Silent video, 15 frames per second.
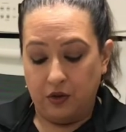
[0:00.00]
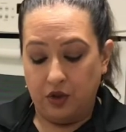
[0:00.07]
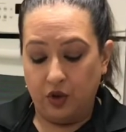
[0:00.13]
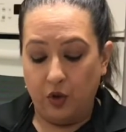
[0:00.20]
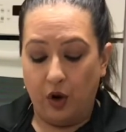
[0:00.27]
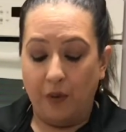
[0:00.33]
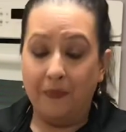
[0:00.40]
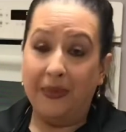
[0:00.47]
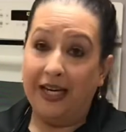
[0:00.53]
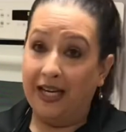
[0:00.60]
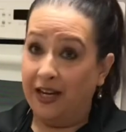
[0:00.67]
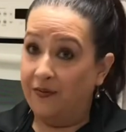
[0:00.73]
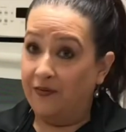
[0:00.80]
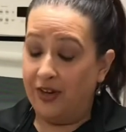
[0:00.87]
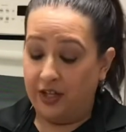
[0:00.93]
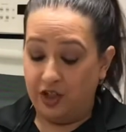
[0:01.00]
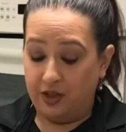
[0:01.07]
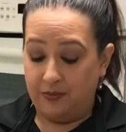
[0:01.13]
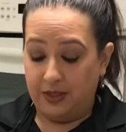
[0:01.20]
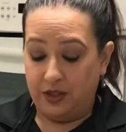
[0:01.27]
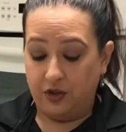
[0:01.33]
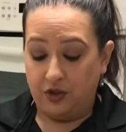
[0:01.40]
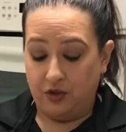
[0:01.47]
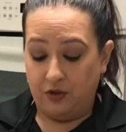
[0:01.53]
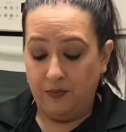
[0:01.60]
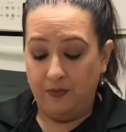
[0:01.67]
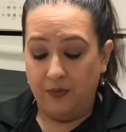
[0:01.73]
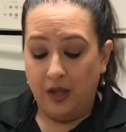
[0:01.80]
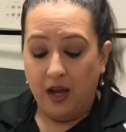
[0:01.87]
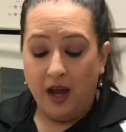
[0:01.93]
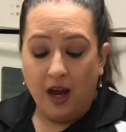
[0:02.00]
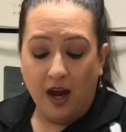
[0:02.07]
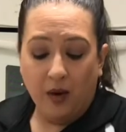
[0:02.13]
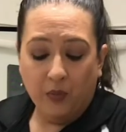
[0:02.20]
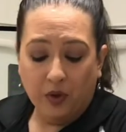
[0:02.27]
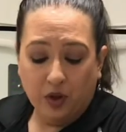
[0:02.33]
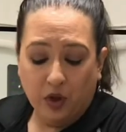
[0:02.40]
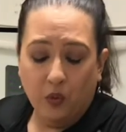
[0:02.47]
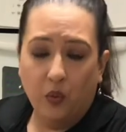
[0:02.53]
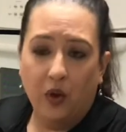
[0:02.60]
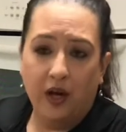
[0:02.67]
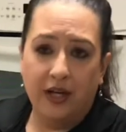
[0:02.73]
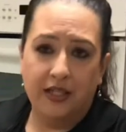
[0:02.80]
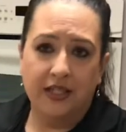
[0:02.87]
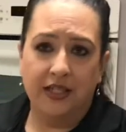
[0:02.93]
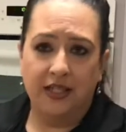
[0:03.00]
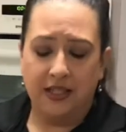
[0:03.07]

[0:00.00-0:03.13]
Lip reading: to our meat and veggie mixture. And we're going to want